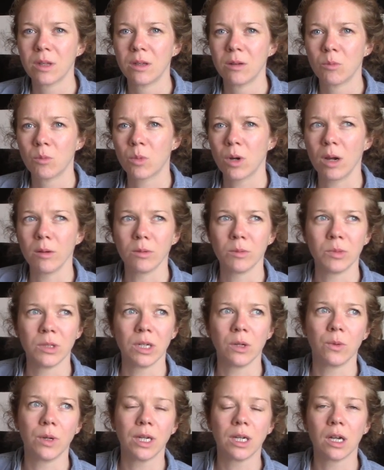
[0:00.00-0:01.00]
probably
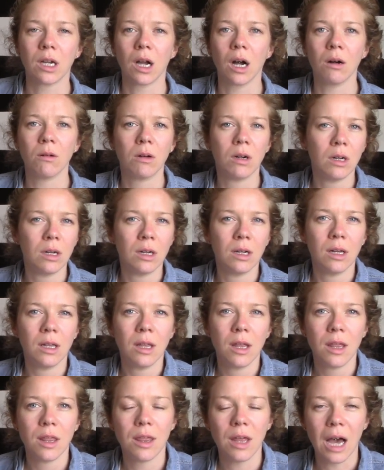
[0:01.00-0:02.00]
a week ago,
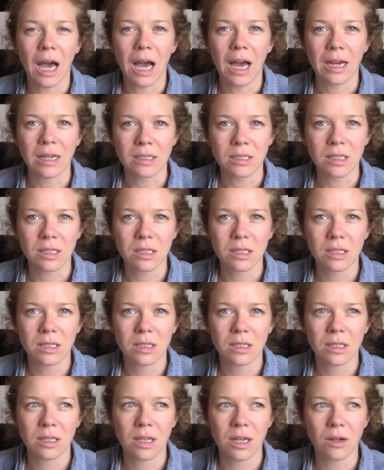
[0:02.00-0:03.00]
that
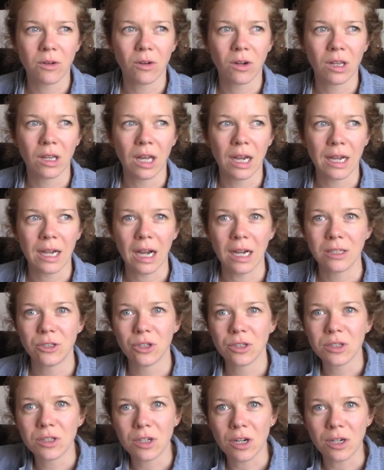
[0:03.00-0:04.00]
they were like, I
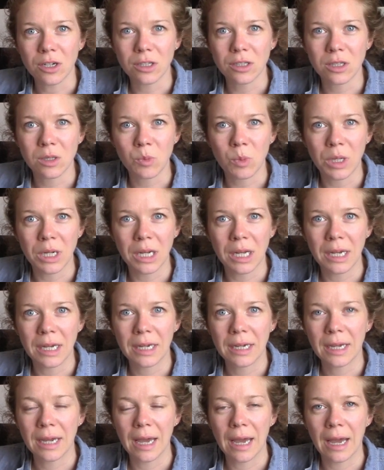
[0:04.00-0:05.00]
just started
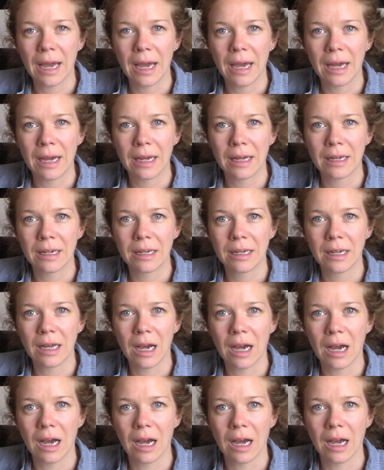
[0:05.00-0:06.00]
spinning and
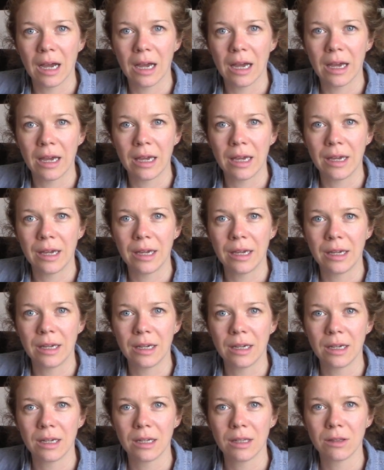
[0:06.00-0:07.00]

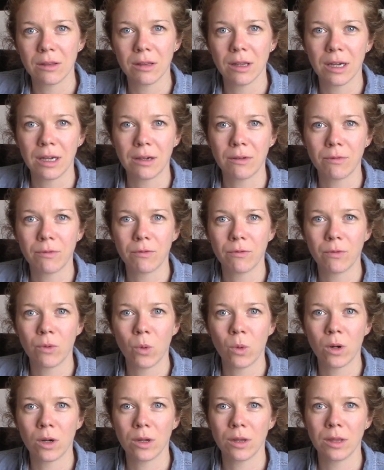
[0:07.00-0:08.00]
I, like,
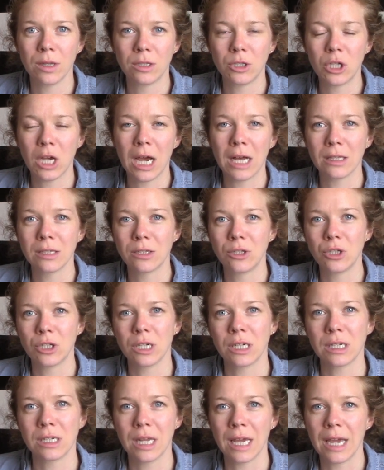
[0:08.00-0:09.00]
for the
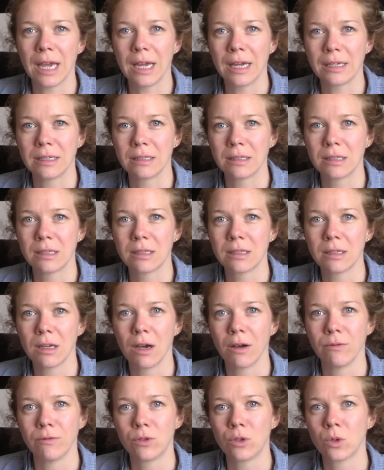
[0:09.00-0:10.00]
challenging days
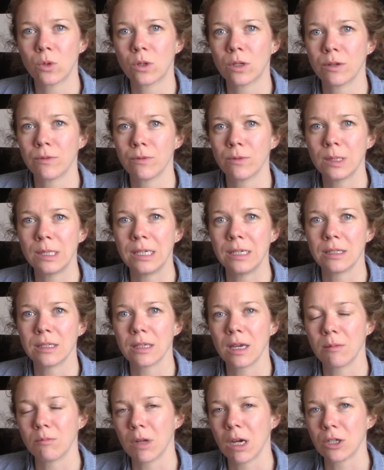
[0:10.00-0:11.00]
of Tour de Fleece,
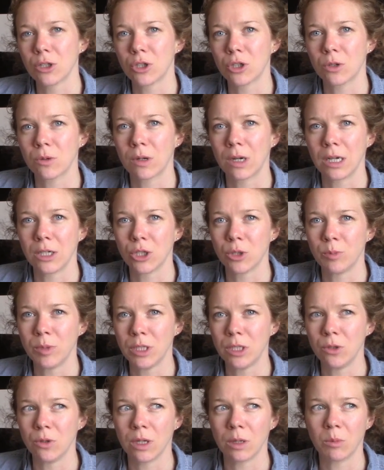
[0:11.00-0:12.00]
I'm not sure what I should be
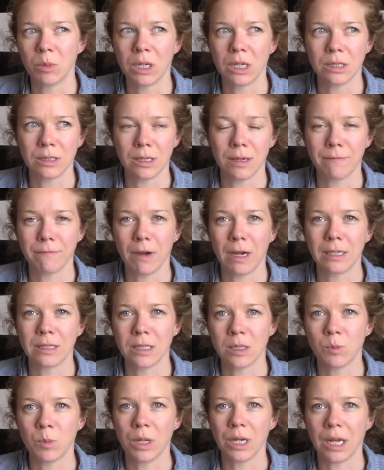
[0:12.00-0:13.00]
doing because I find
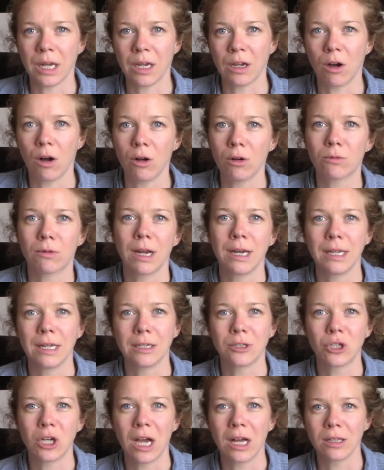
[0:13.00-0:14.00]
spinning already a
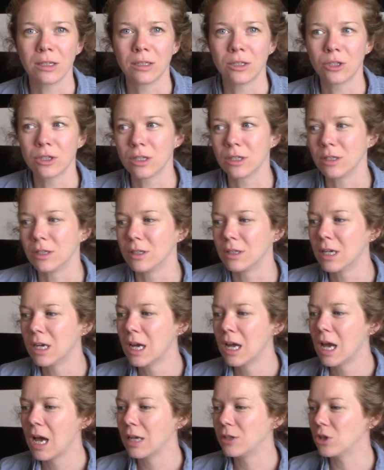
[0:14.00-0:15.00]
challenge. And
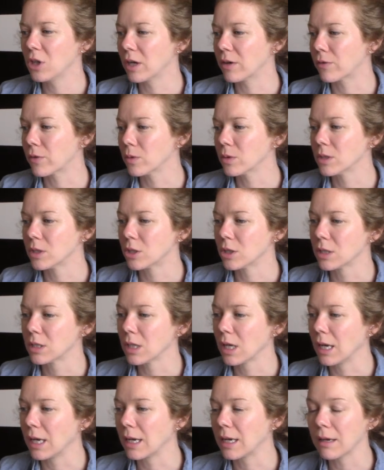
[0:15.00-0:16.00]
Jennifer was just
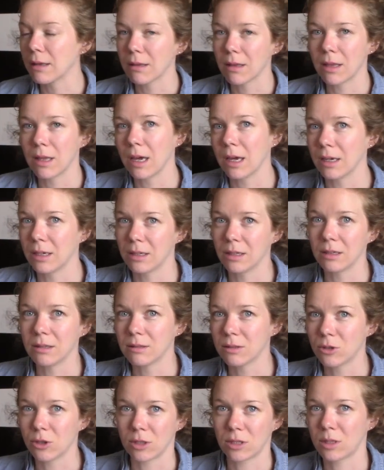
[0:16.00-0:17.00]
like,
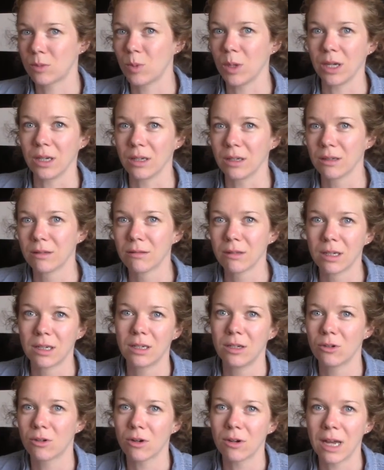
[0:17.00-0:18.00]
then just spin. Like,
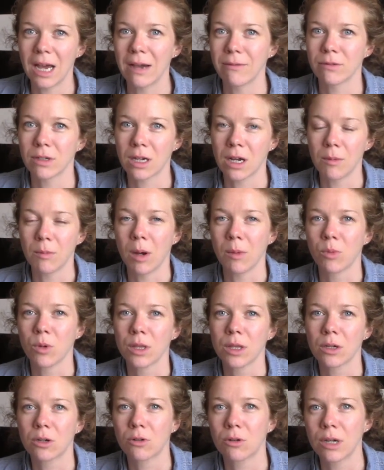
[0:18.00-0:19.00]
you don't have to come up
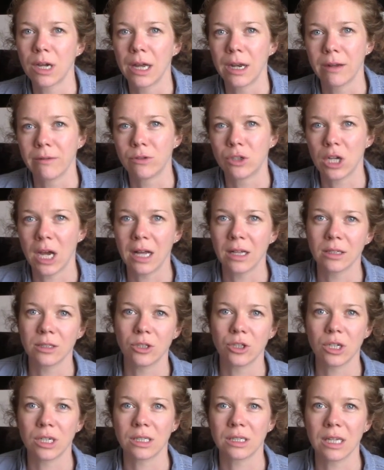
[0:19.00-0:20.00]
with a creative,
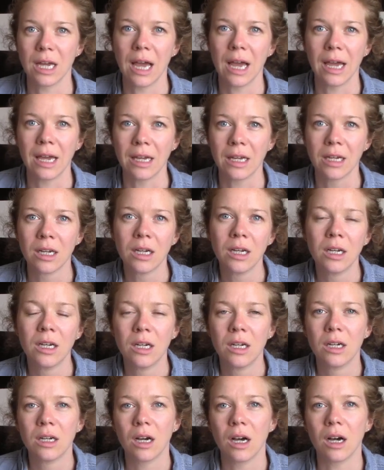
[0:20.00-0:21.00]
challenging day
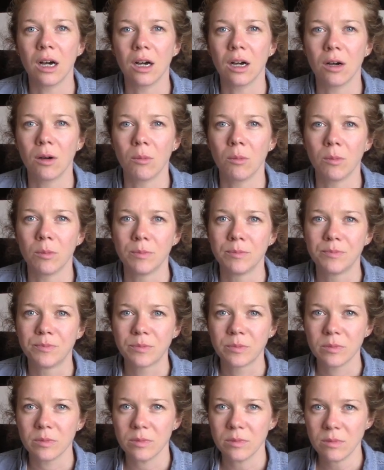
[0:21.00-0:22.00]

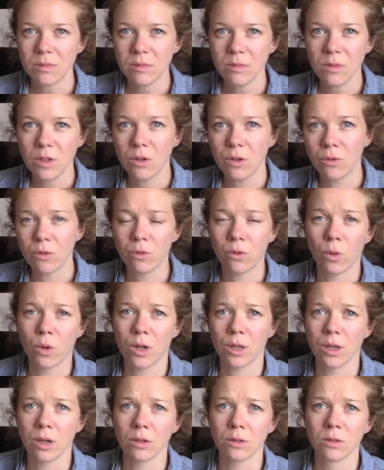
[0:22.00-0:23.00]
for
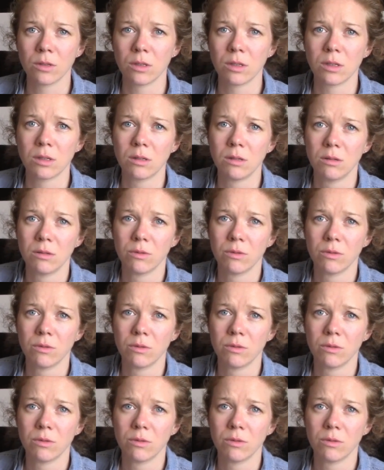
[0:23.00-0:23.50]
those